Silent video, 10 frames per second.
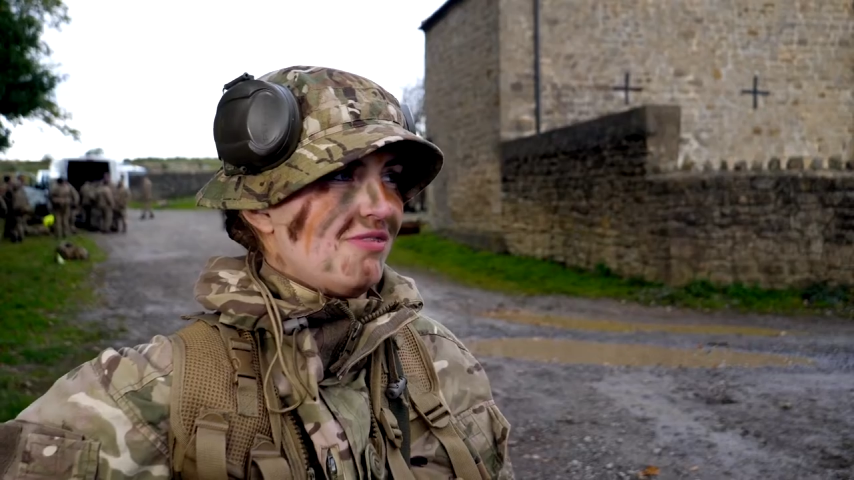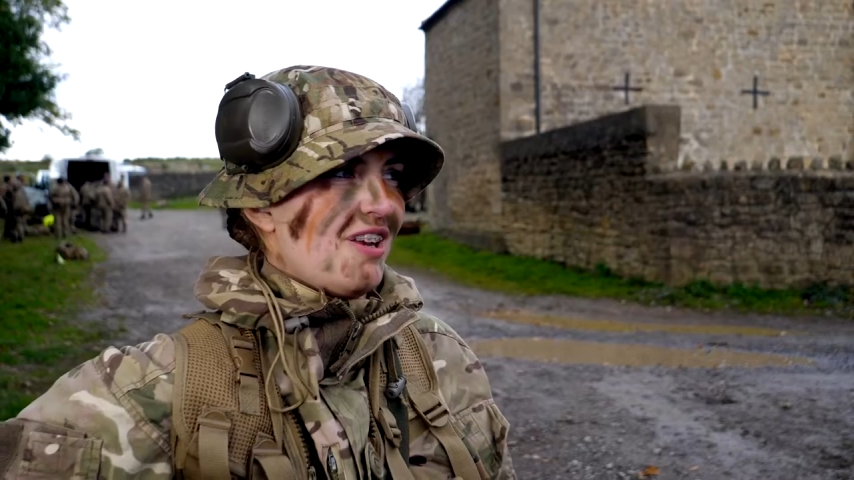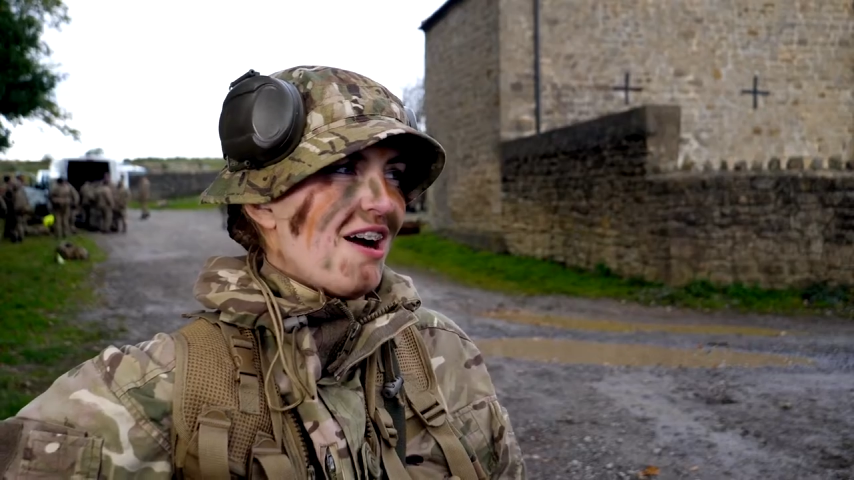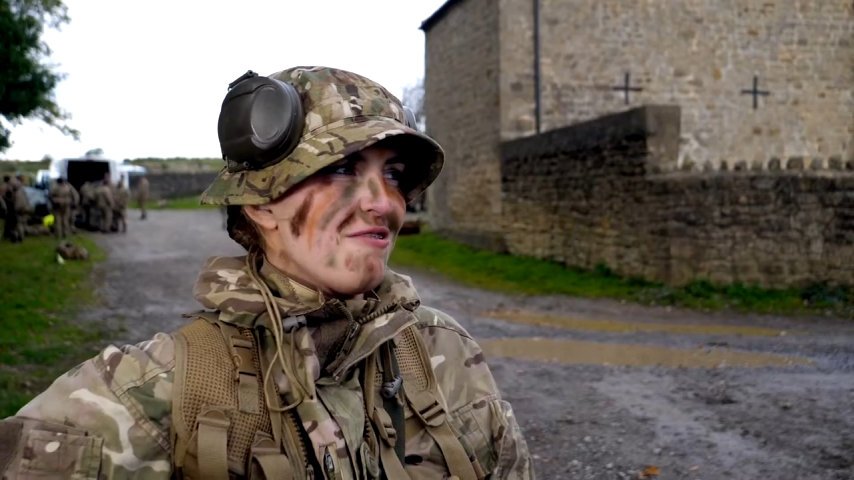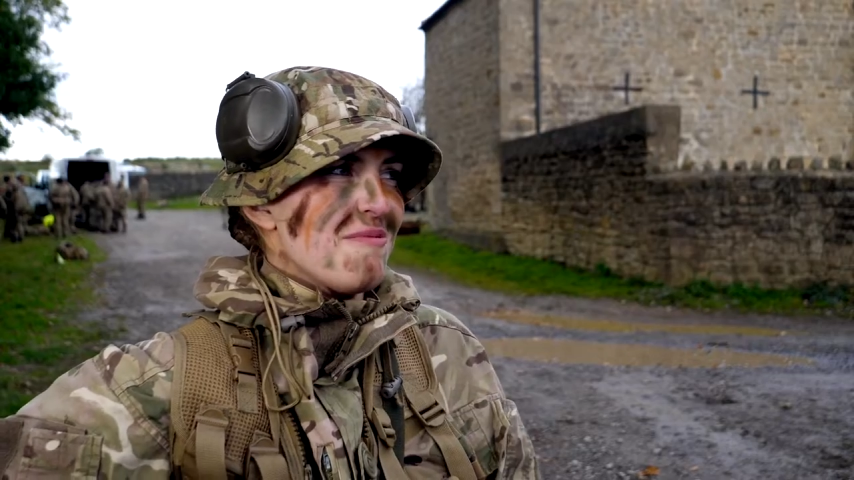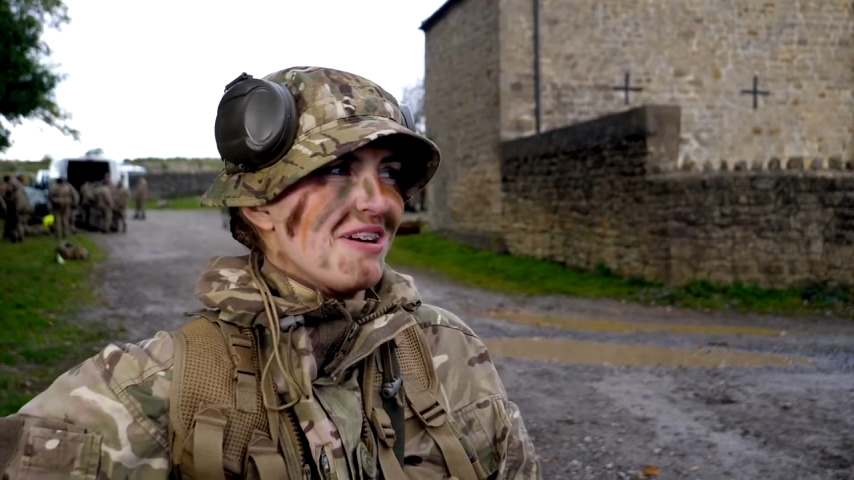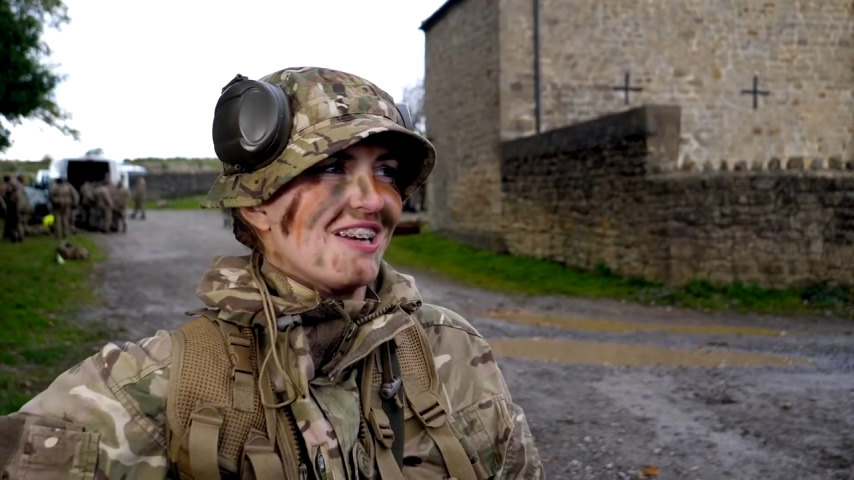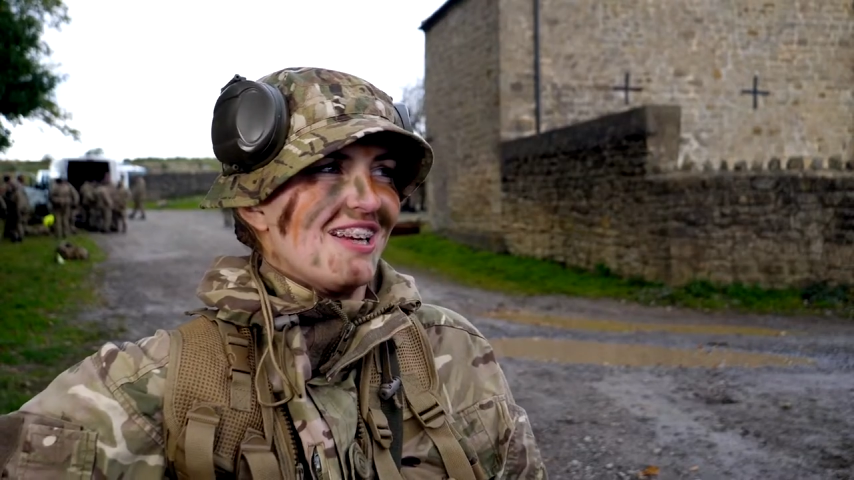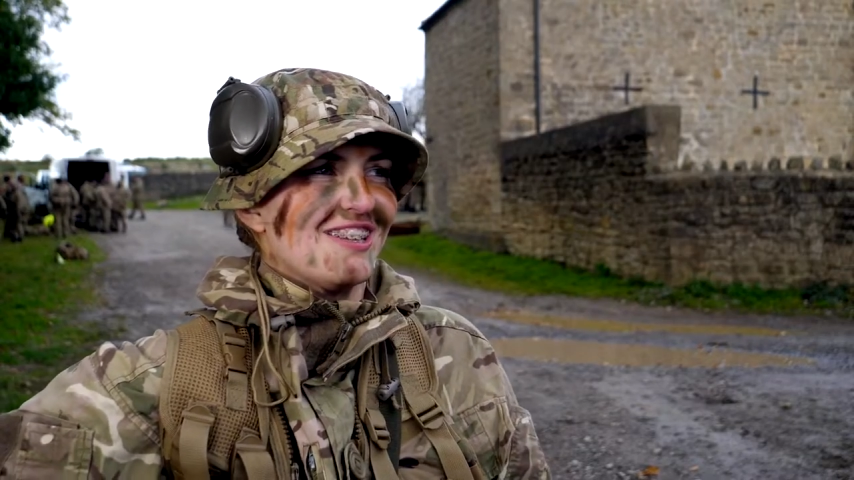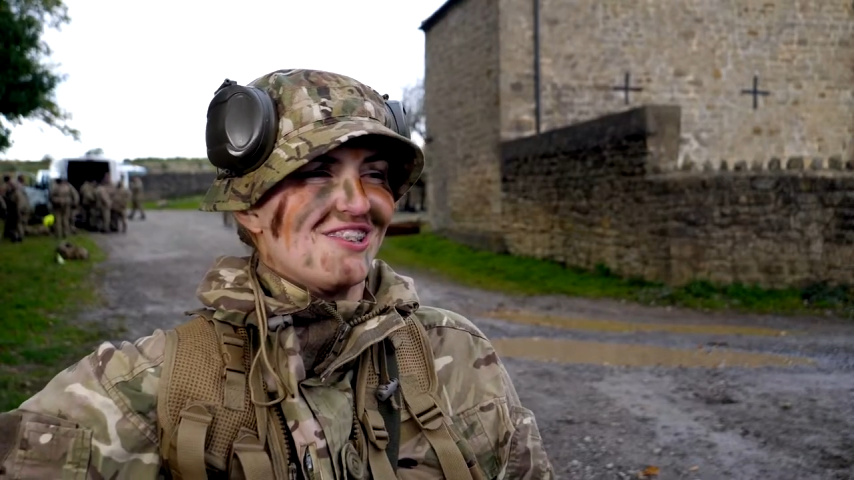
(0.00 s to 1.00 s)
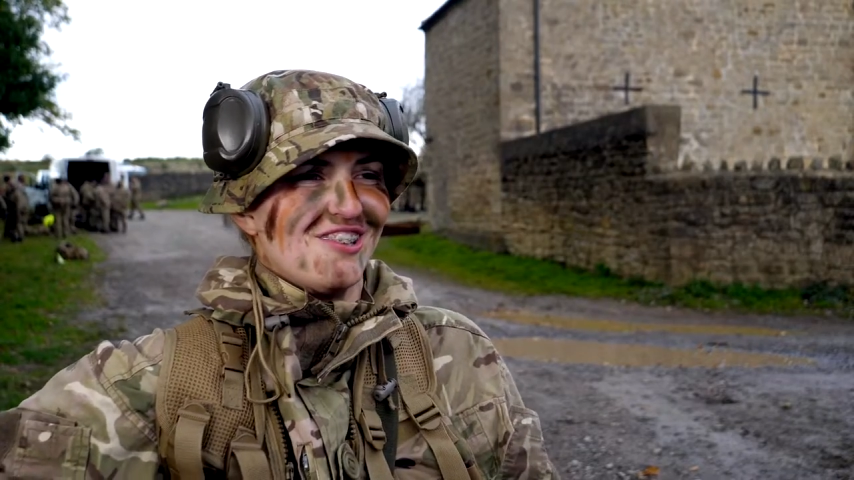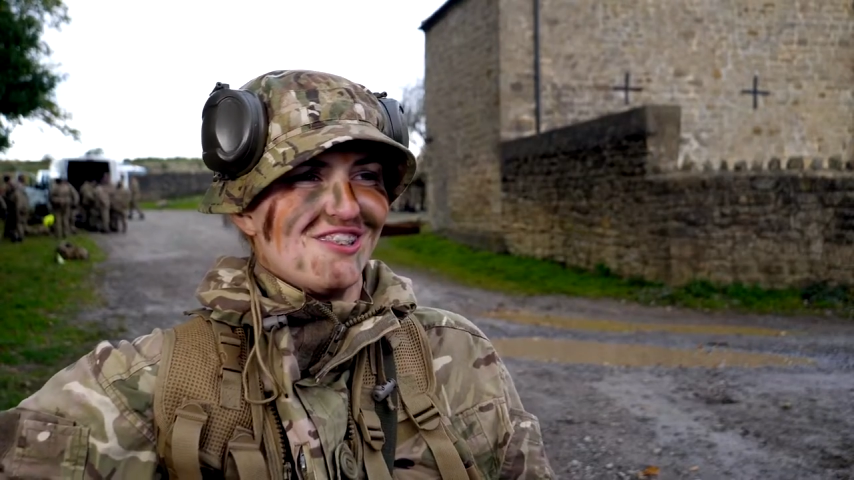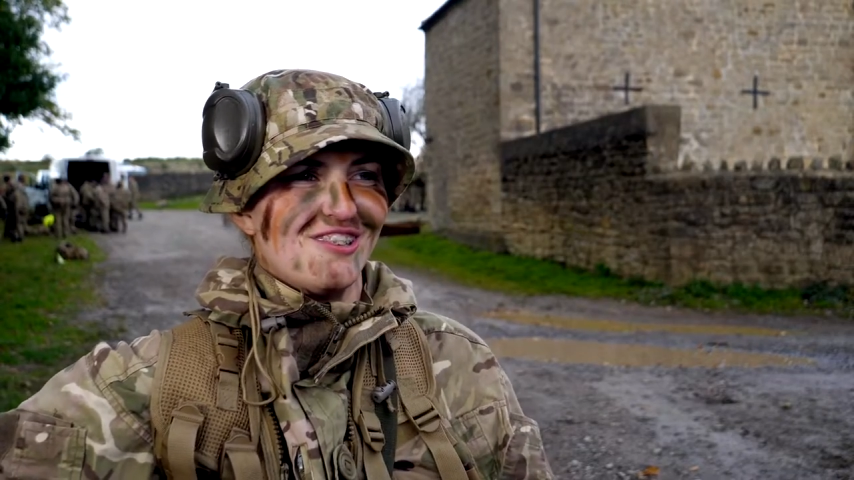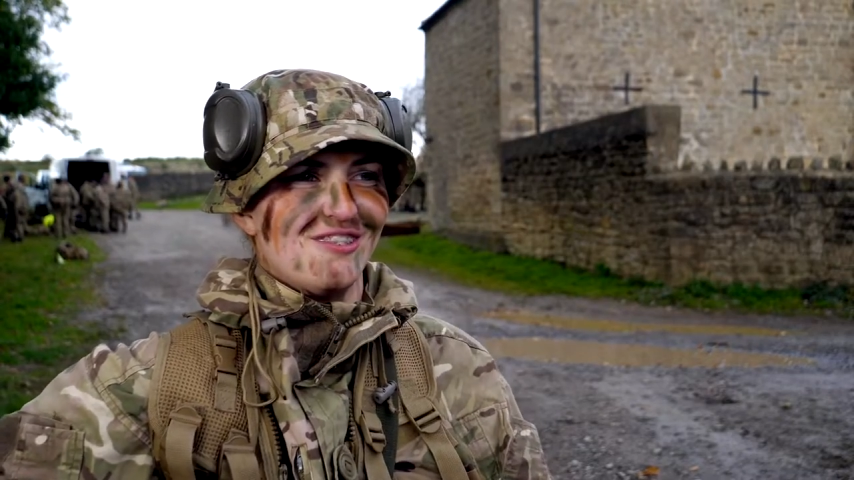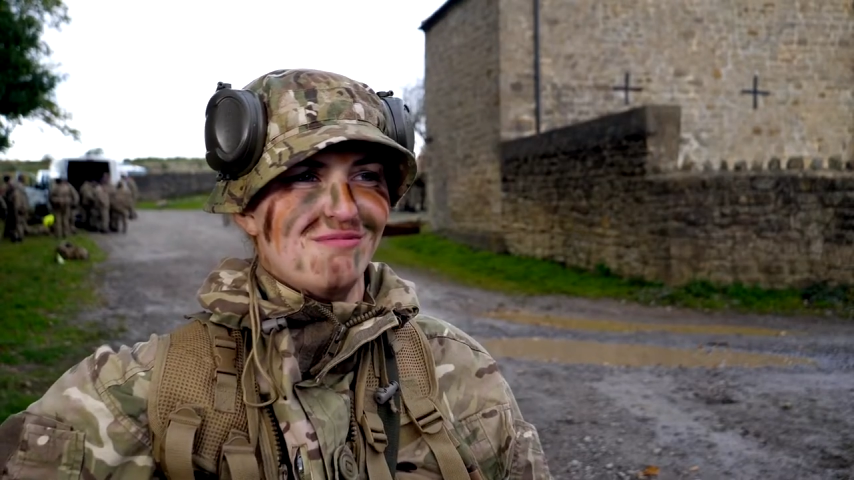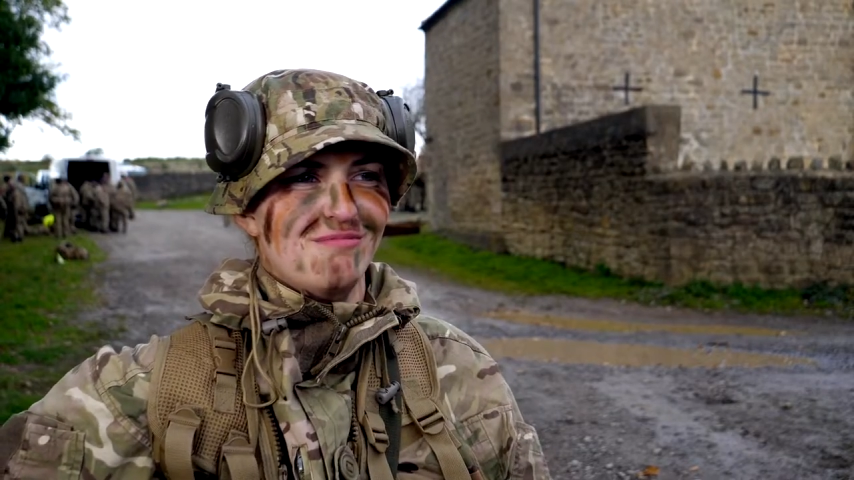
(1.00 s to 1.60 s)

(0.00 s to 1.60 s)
how am we cadet to just